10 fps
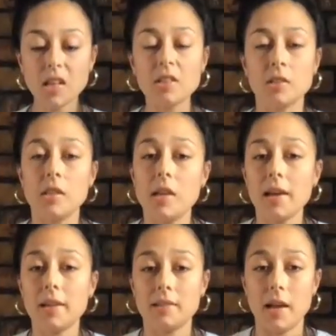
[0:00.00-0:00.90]
So the
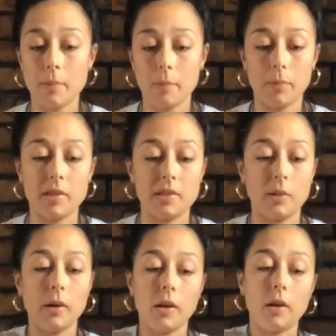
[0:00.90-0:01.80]
next step is that we're
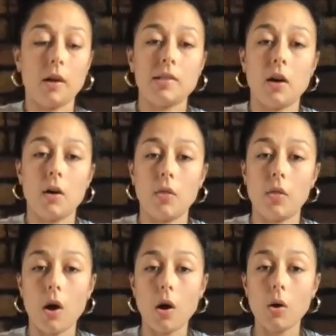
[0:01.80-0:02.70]
going to cut out the
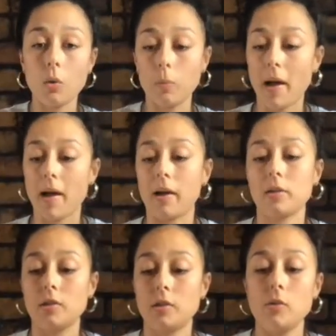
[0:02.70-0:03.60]
whole back.
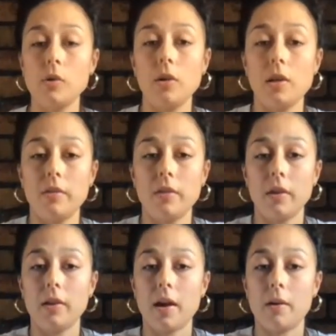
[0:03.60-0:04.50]
So not leaving a
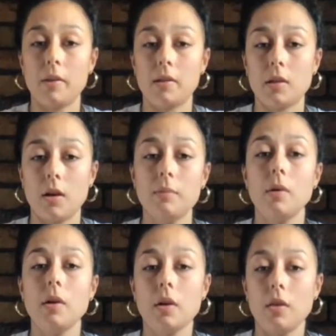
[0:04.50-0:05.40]
gap this time,
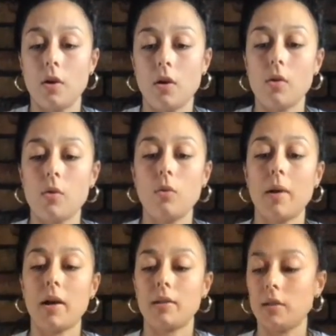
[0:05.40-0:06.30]
the whole
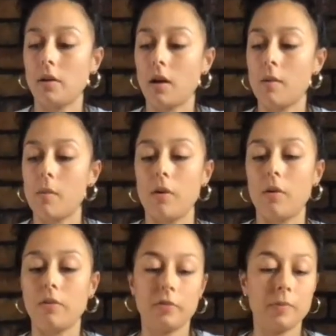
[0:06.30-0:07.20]
back's going to come
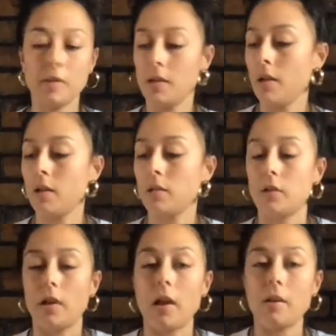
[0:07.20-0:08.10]
off. So
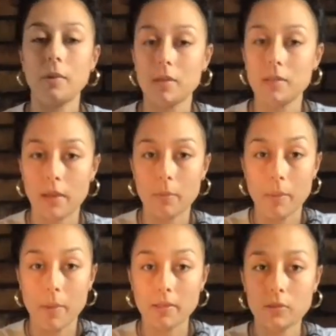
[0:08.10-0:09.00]
again, I'm going to take my
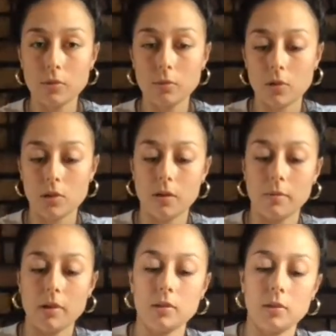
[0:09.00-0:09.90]
pencil, my sharp
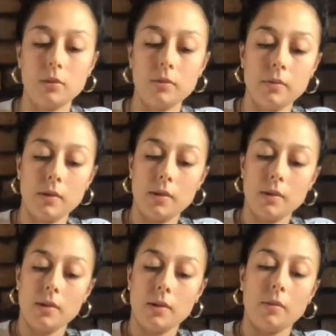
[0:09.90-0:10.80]
pencil,
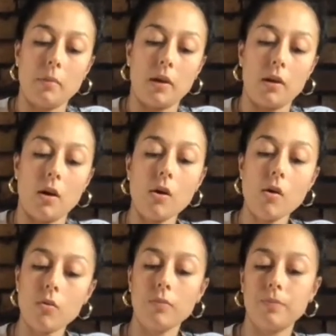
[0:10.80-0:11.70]
make a hole,